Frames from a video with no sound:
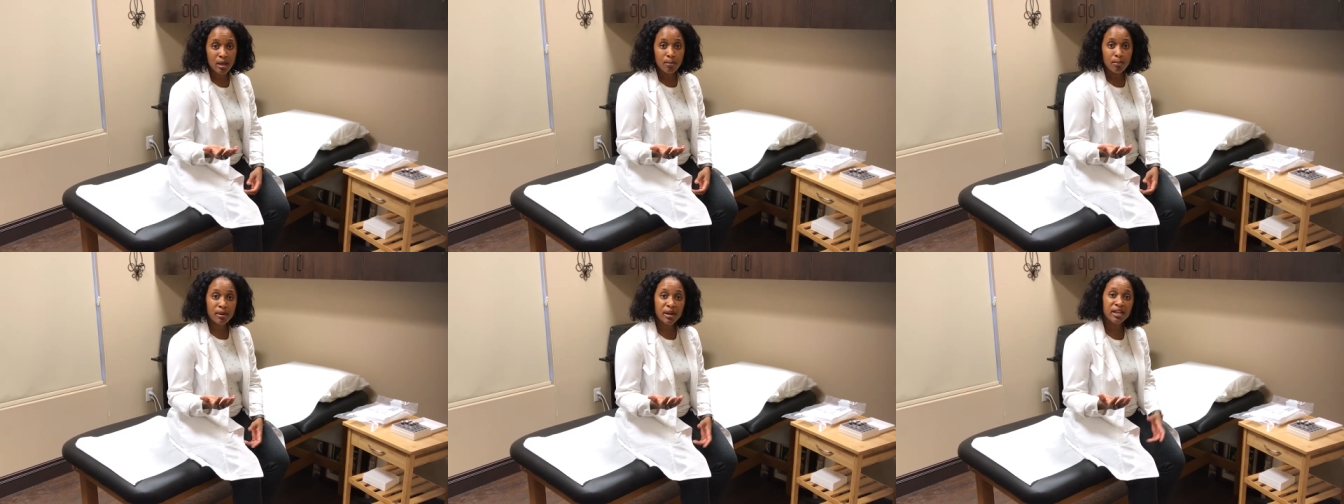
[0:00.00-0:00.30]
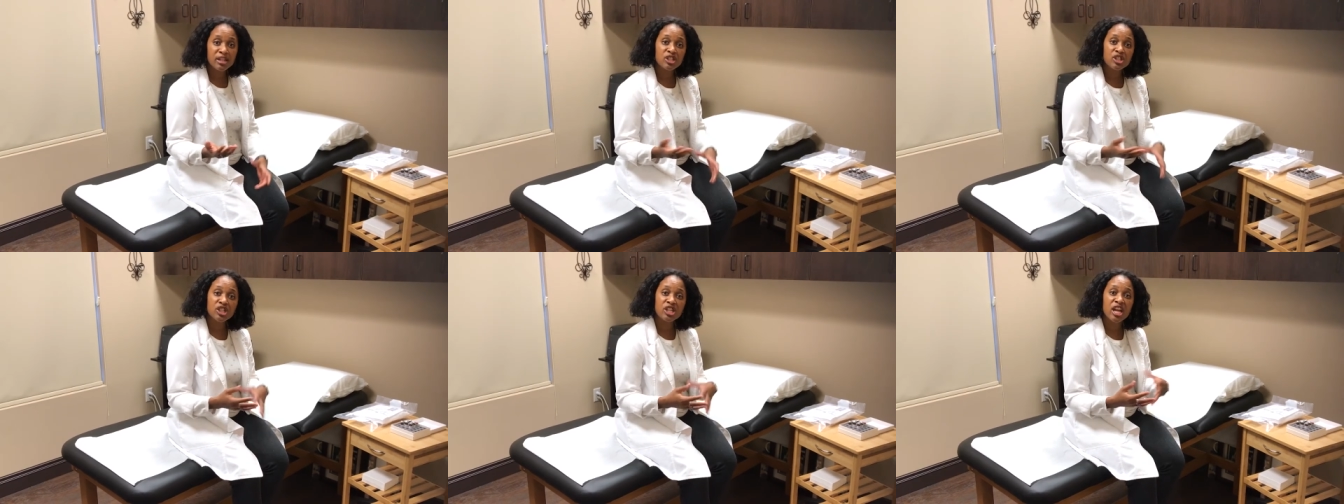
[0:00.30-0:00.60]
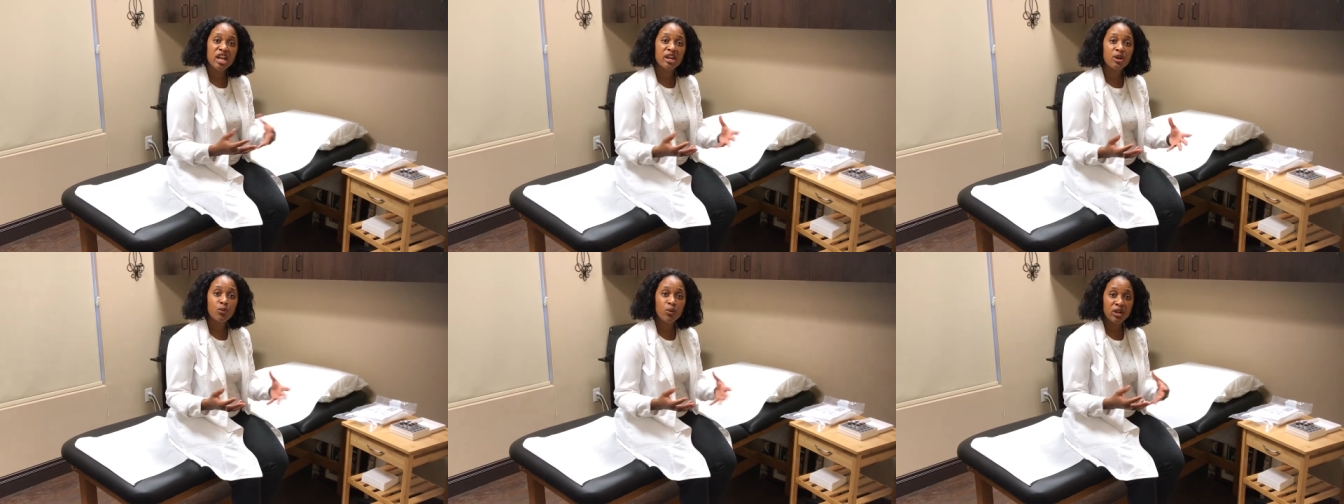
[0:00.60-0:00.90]
but I just
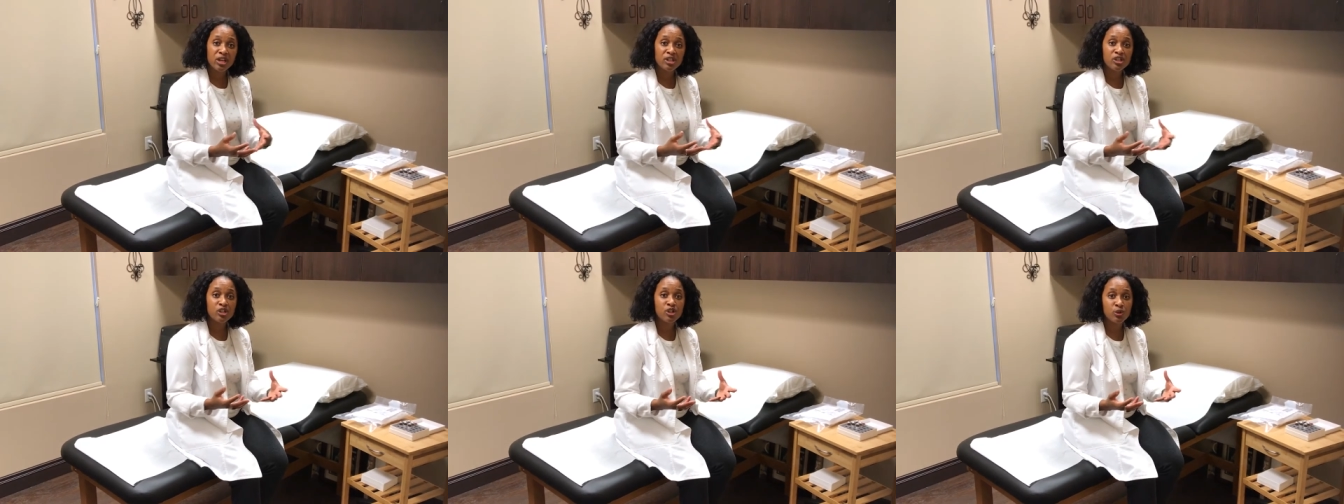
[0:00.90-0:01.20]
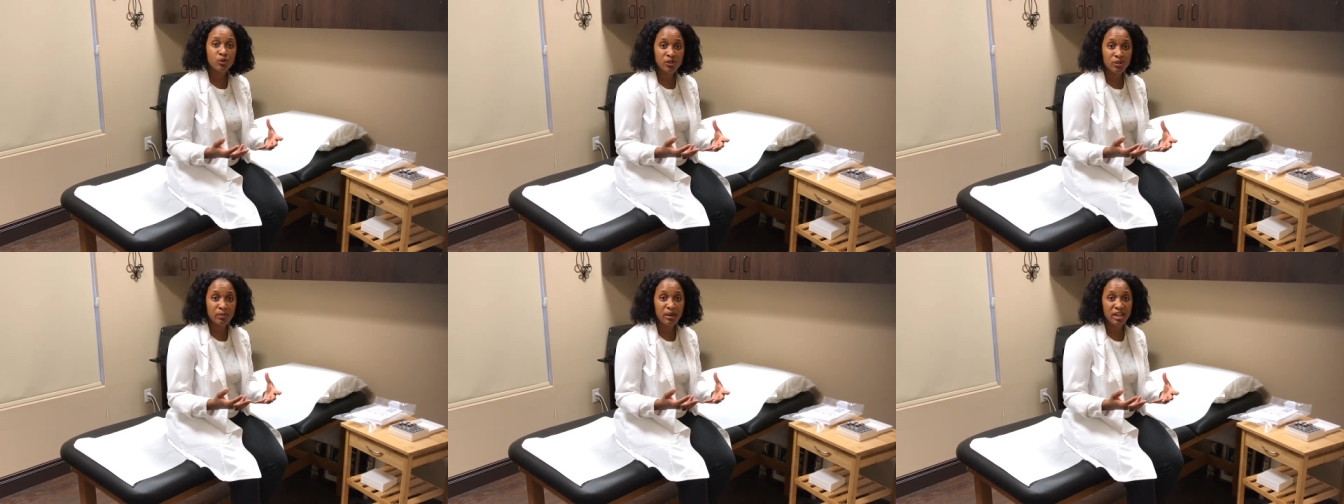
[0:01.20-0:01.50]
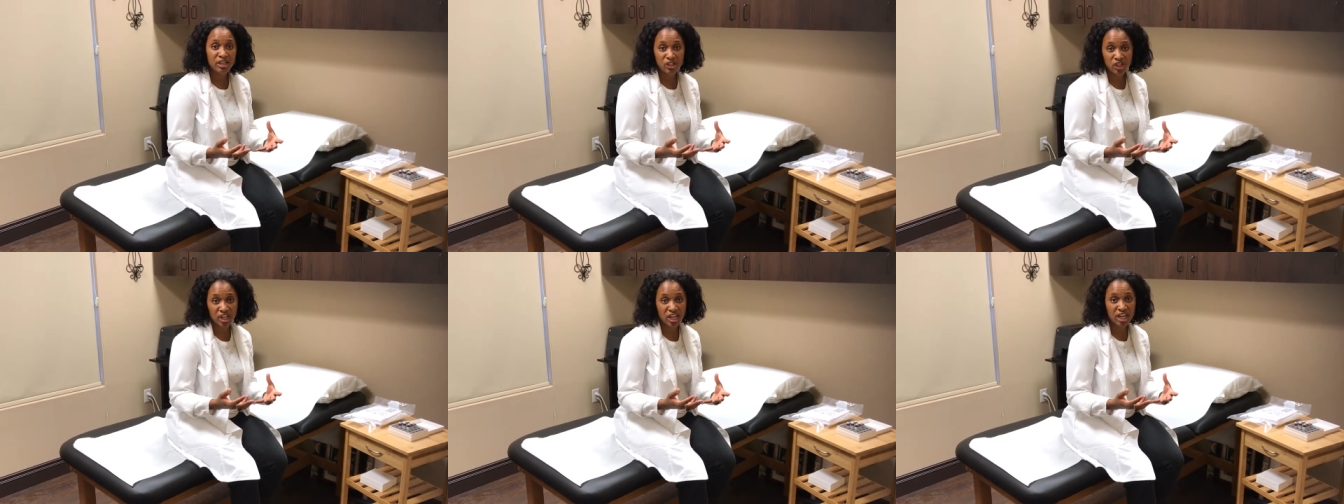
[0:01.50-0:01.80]
kind of wanted to do some
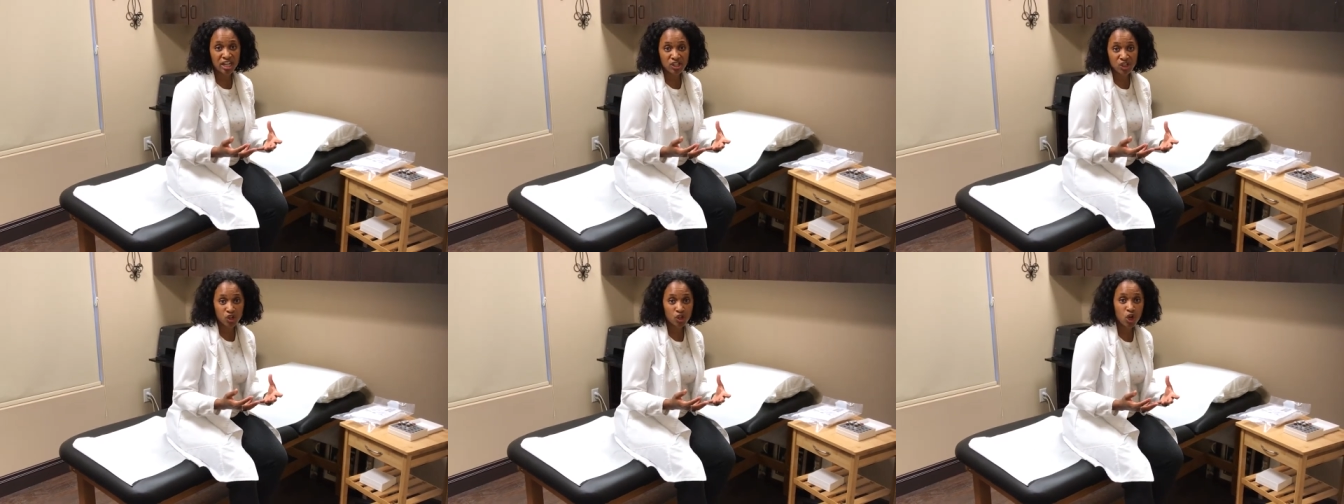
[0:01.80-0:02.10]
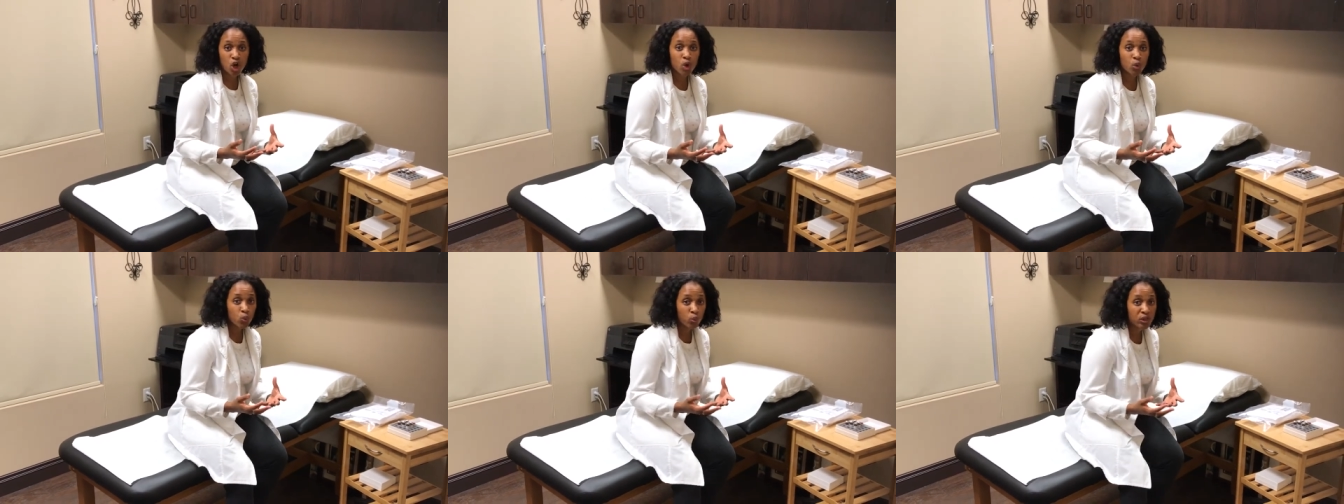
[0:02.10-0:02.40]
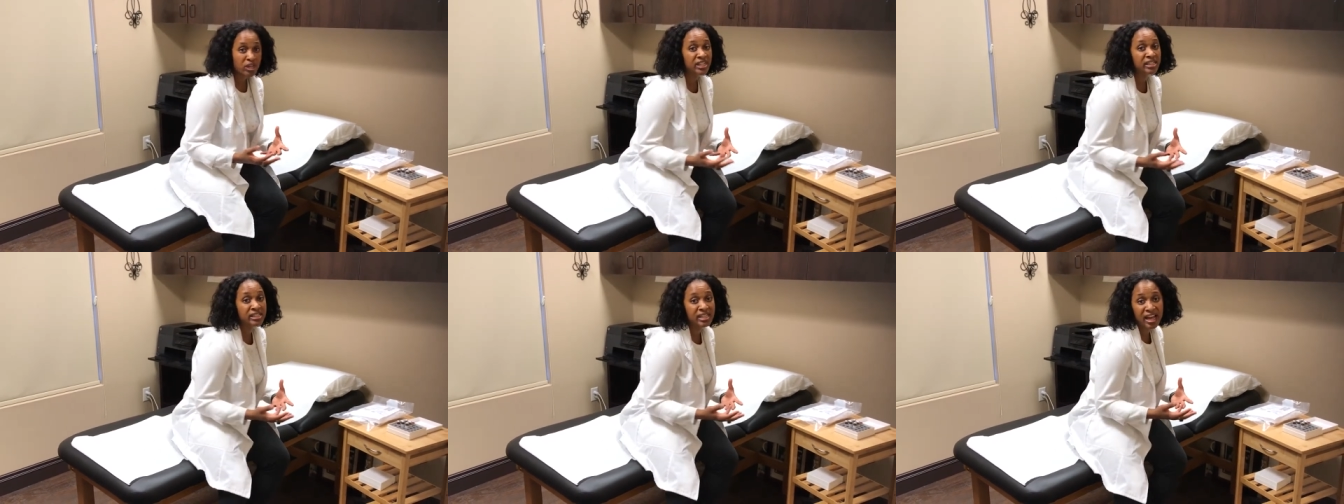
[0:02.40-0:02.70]
education on what
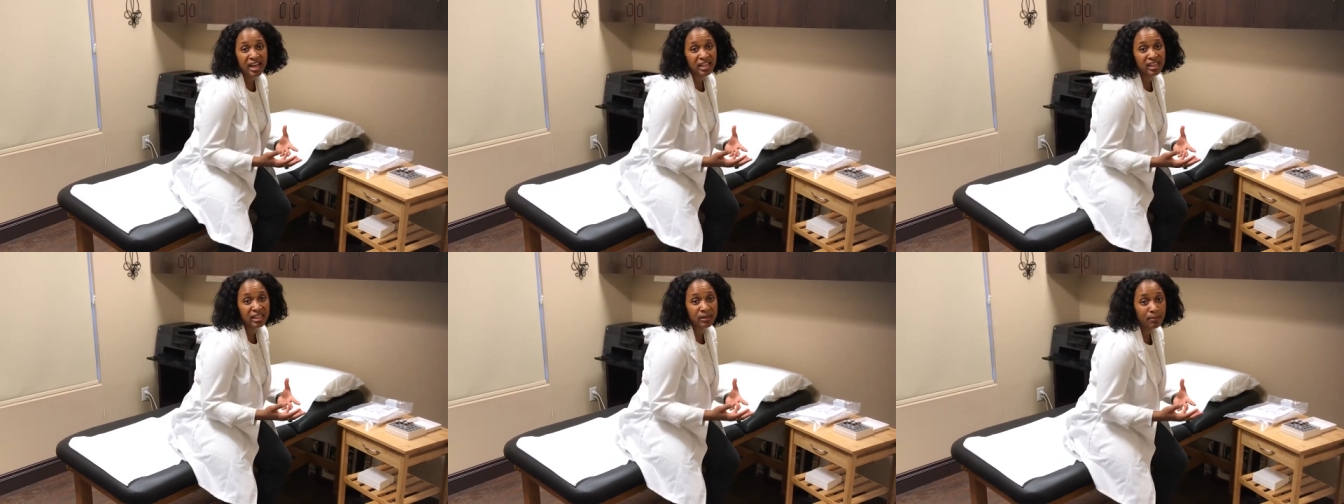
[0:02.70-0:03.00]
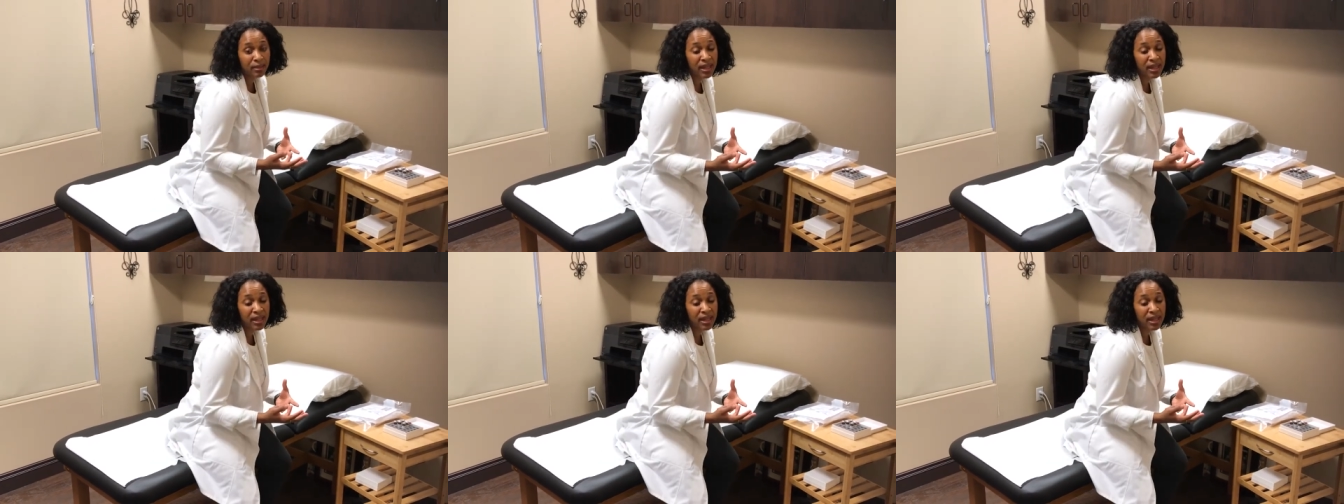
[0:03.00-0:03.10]
exactly